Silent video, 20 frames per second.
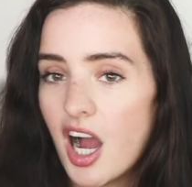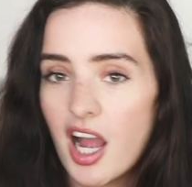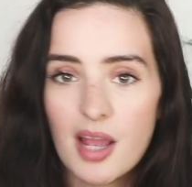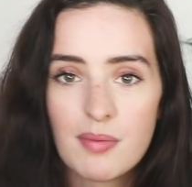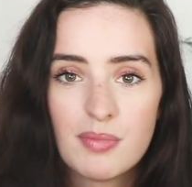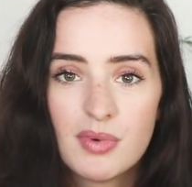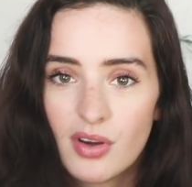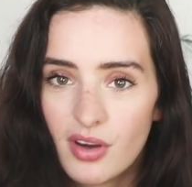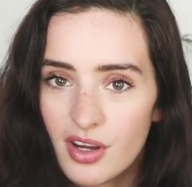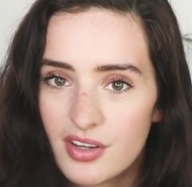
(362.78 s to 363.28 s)
I
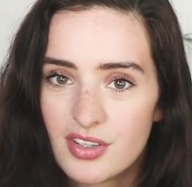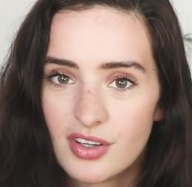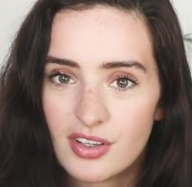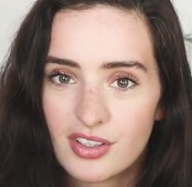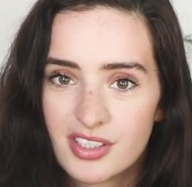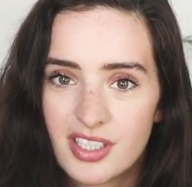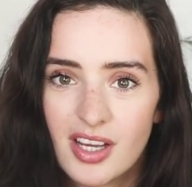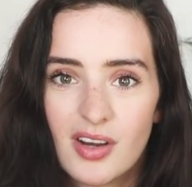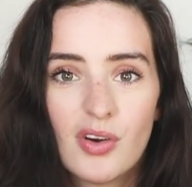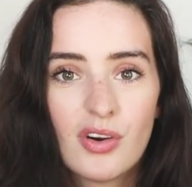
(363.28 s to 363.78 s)
am not a
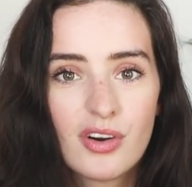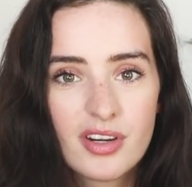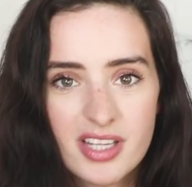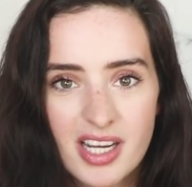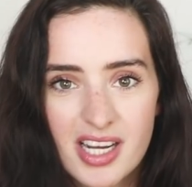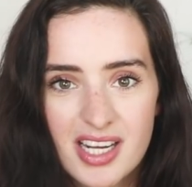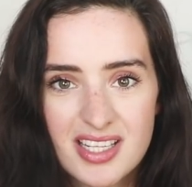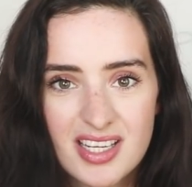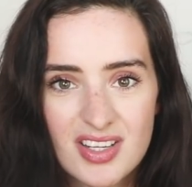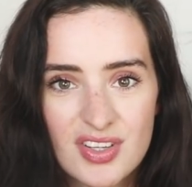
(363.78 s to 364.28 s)
doctor or a
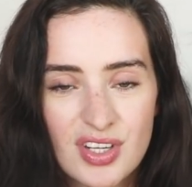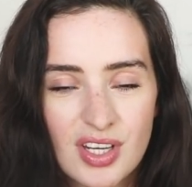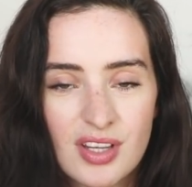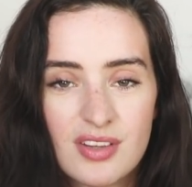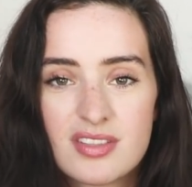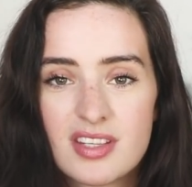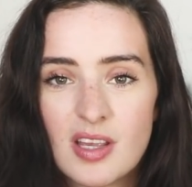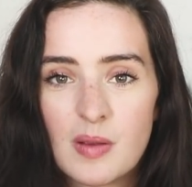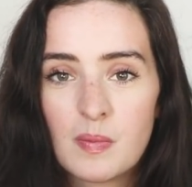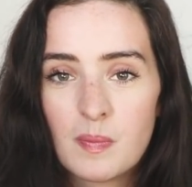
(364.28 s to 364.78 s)

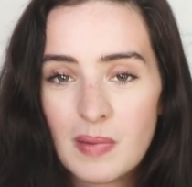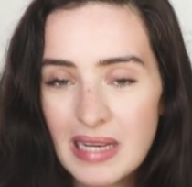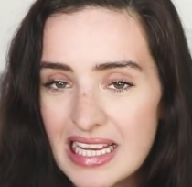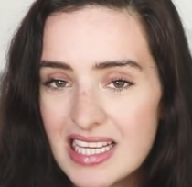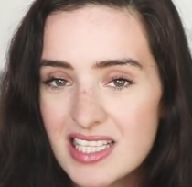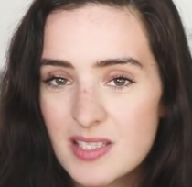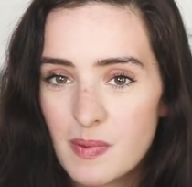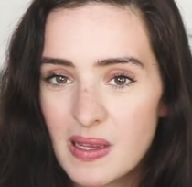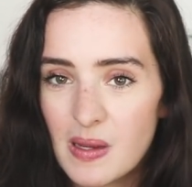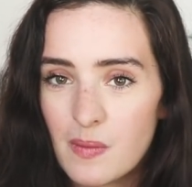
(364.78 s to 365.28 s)
dietitian, so
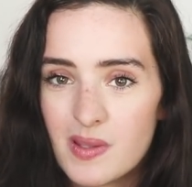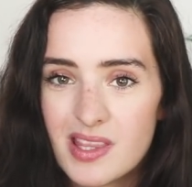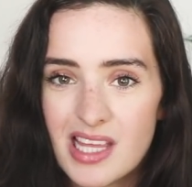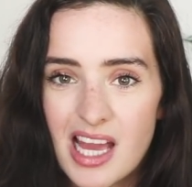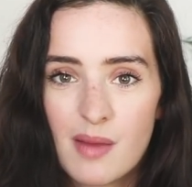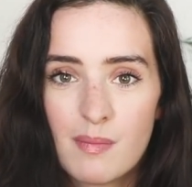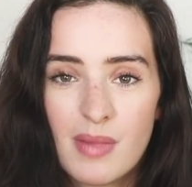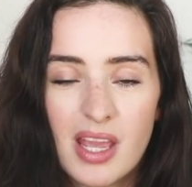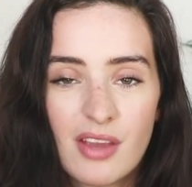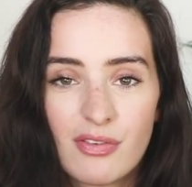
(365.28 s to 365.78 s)
please speak with
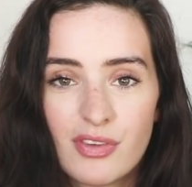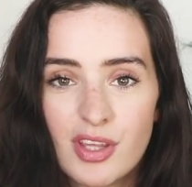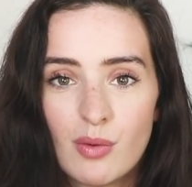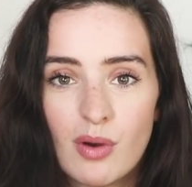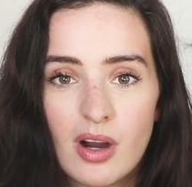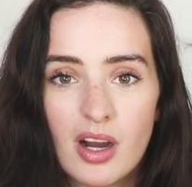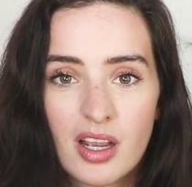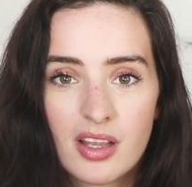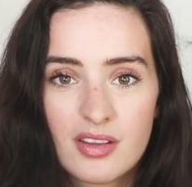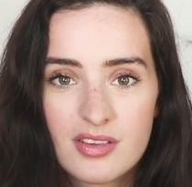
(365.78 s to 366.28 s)
them if
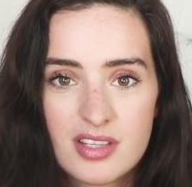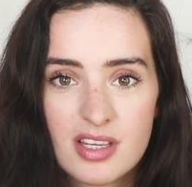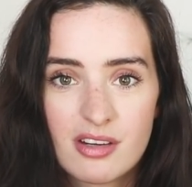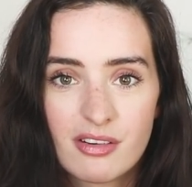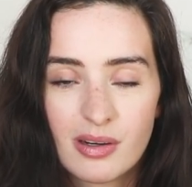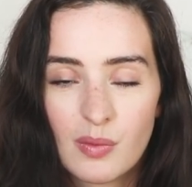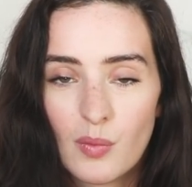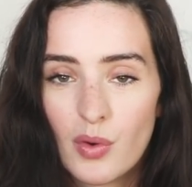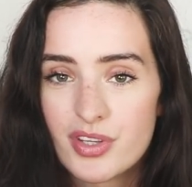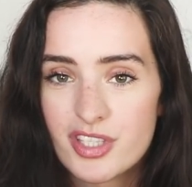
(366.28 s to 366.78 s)
you are
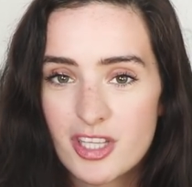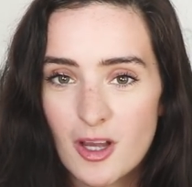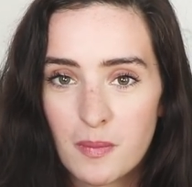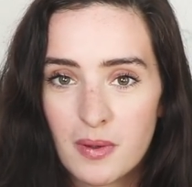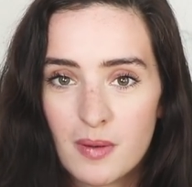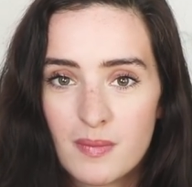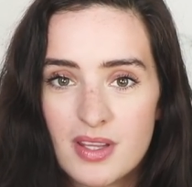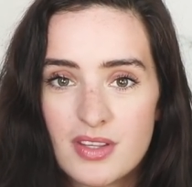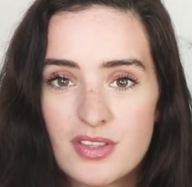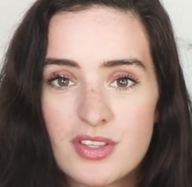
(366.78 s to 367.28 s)
considering what
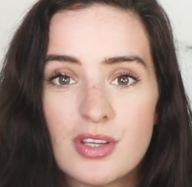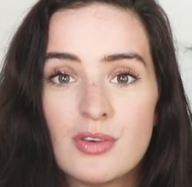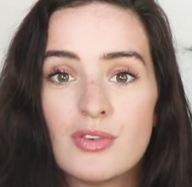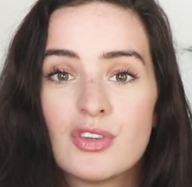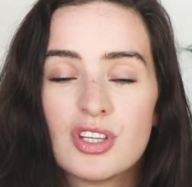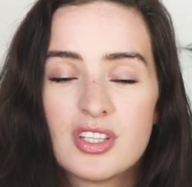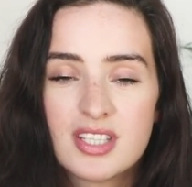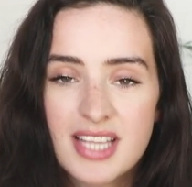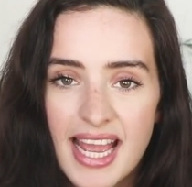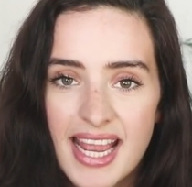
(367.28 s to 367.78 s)
supplements you
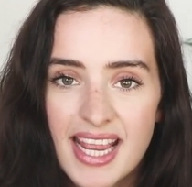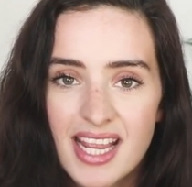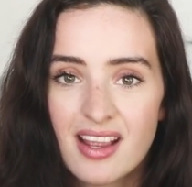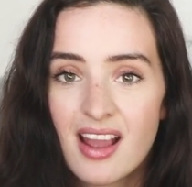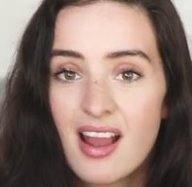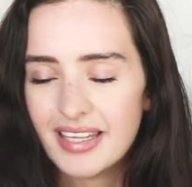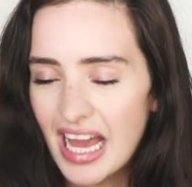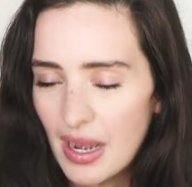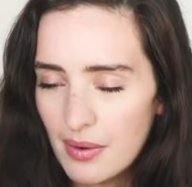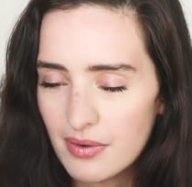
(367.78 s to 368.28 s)
should
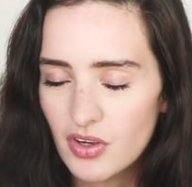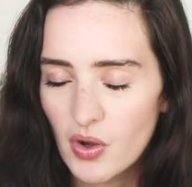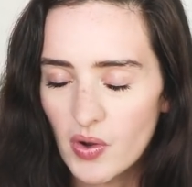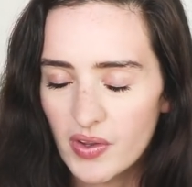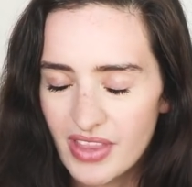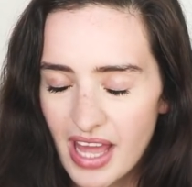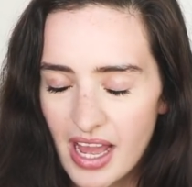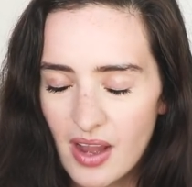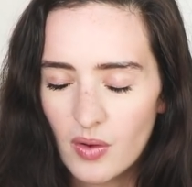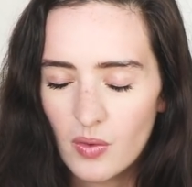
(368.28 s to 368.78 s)
take. Now we've
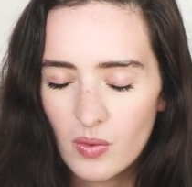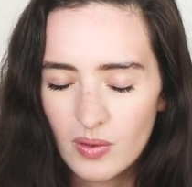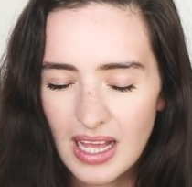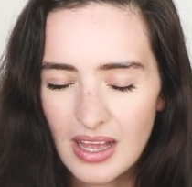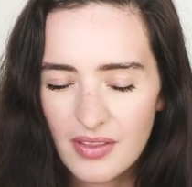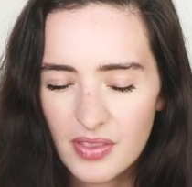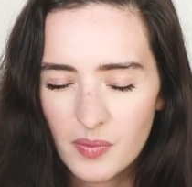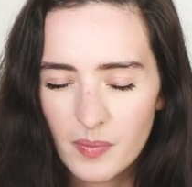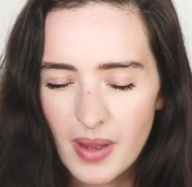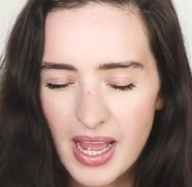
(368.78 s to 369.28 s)
got that all
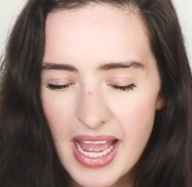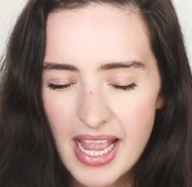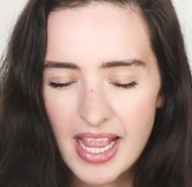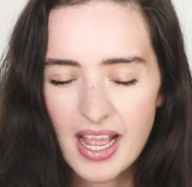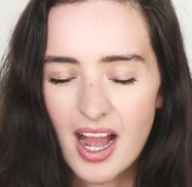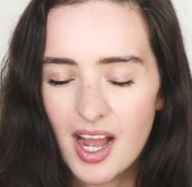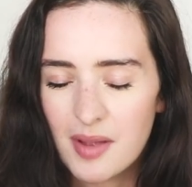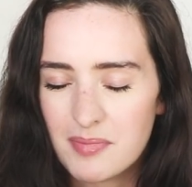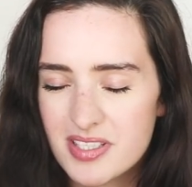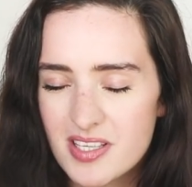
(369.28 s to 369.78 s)
out of the
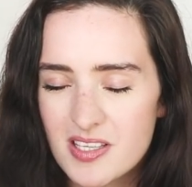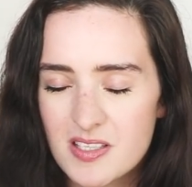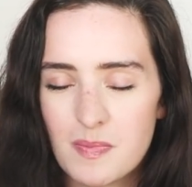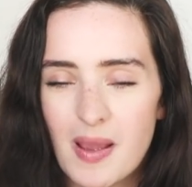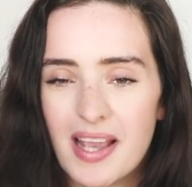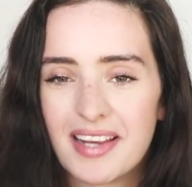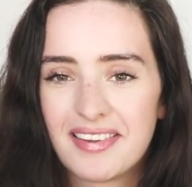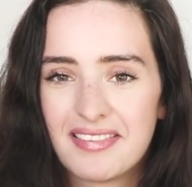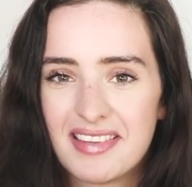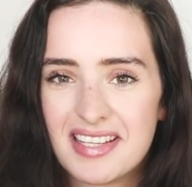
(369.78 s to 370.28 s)
way, I'm
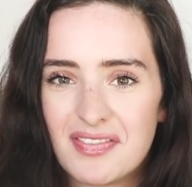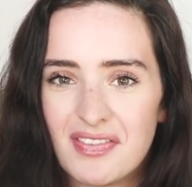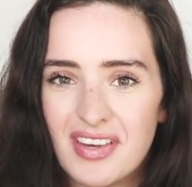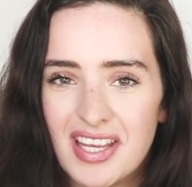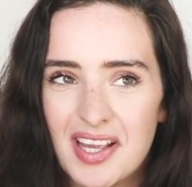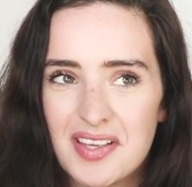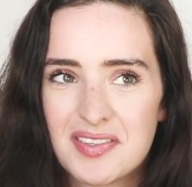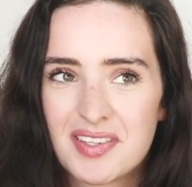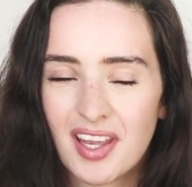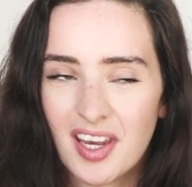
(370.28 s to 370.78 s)
suspecting this
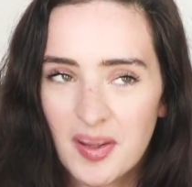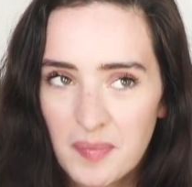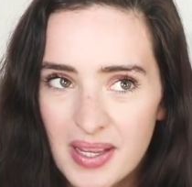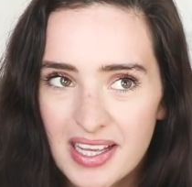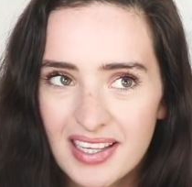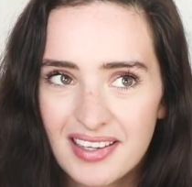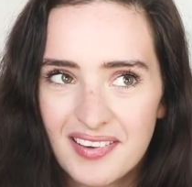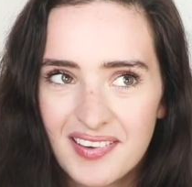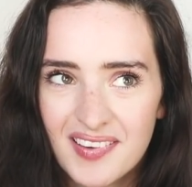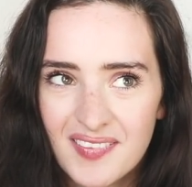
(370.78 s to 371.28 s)
video is gonna
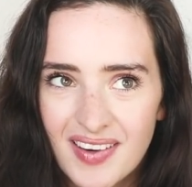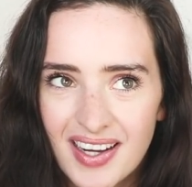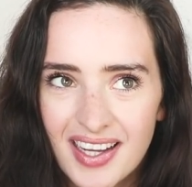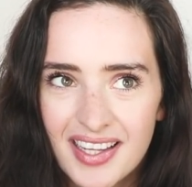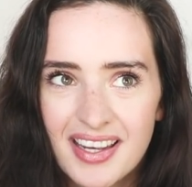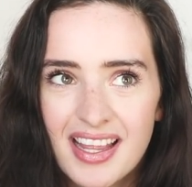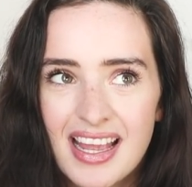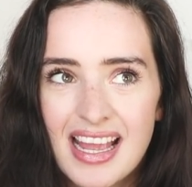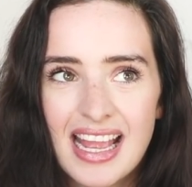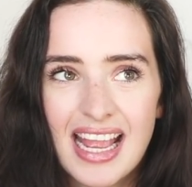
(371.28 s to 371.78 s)
be a long
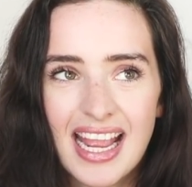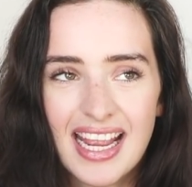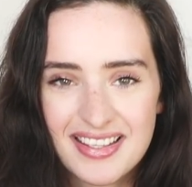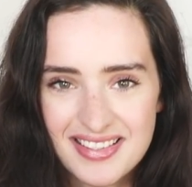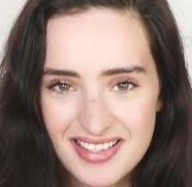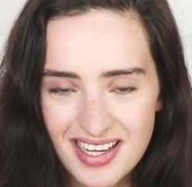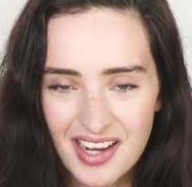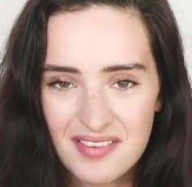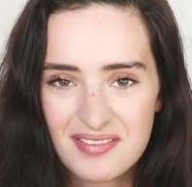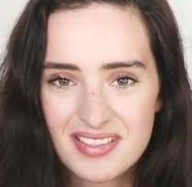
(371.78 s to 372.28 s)
one.
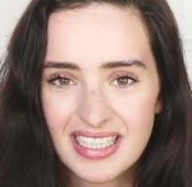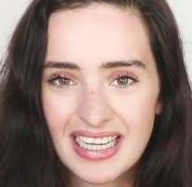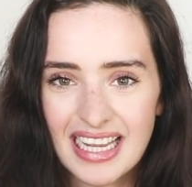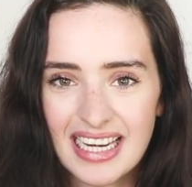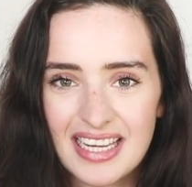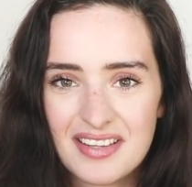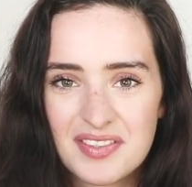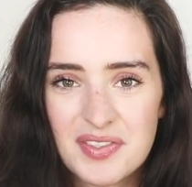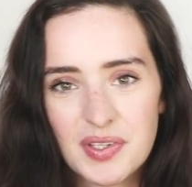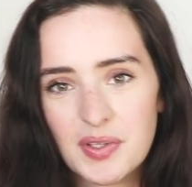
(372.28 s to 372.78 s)
It's time to
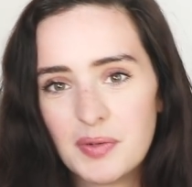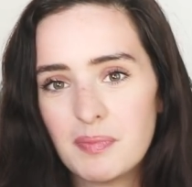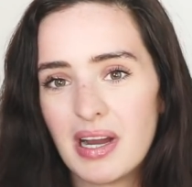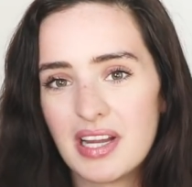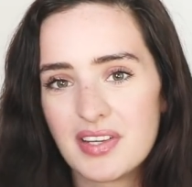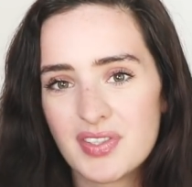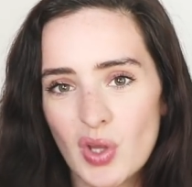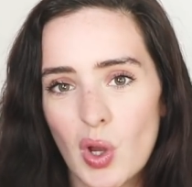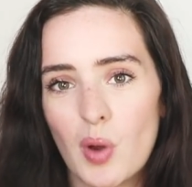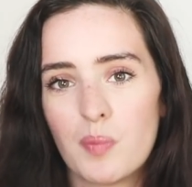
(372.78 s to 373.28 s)
get into
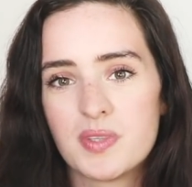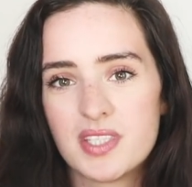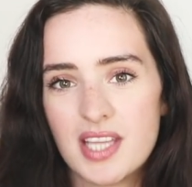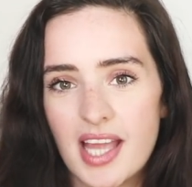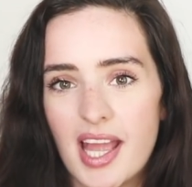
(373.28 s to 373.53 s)
my top